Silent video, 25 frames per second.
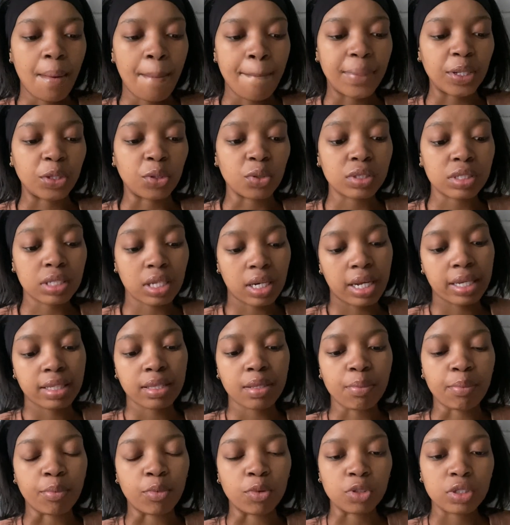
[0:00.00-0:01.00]
But those are like
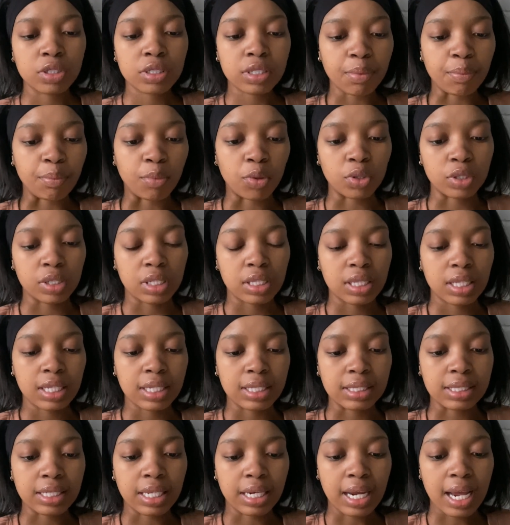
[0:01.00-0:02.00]
the most important
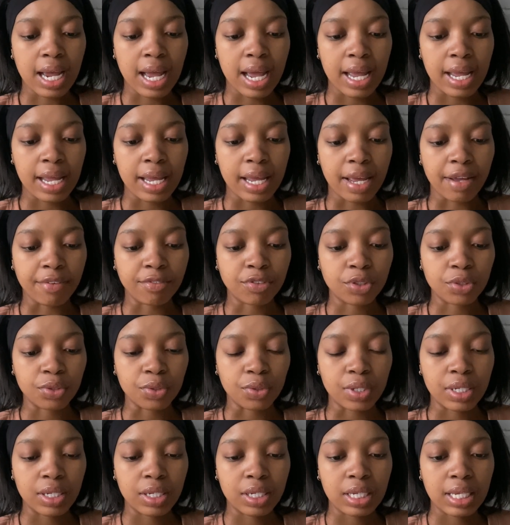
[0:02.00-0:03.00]
things that I have to
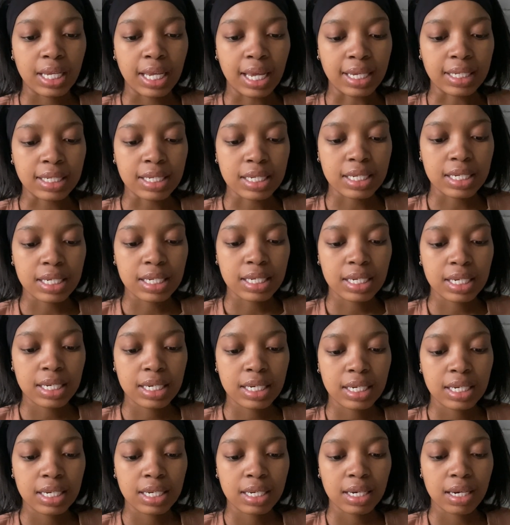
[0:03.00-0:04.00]
get
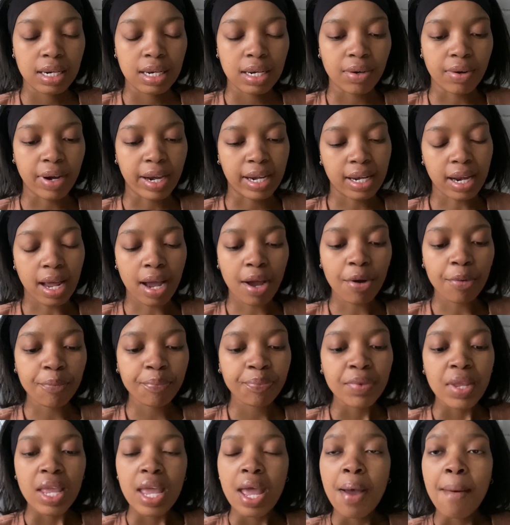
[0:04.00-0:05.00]
right now.
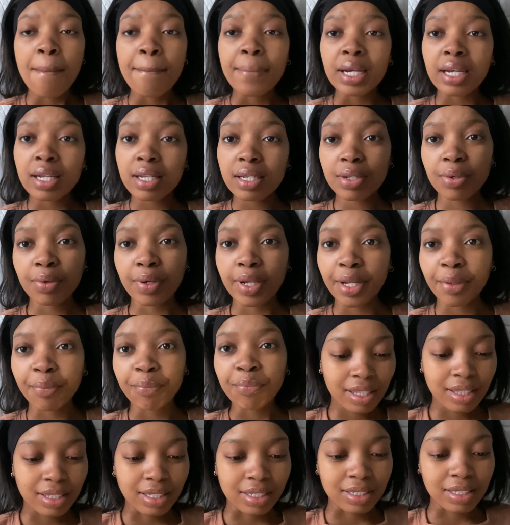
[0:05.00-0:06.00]
But anyway,
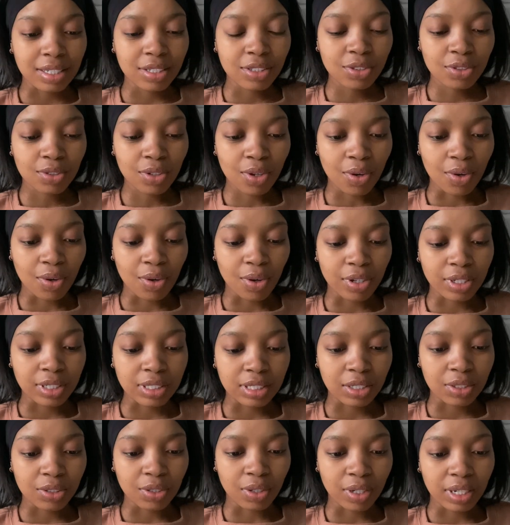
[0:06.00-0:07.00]
there's this song on
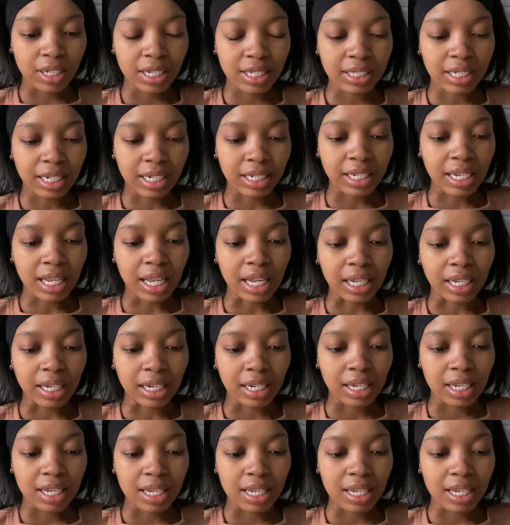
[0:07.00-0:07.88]
TikTok, Etrendang.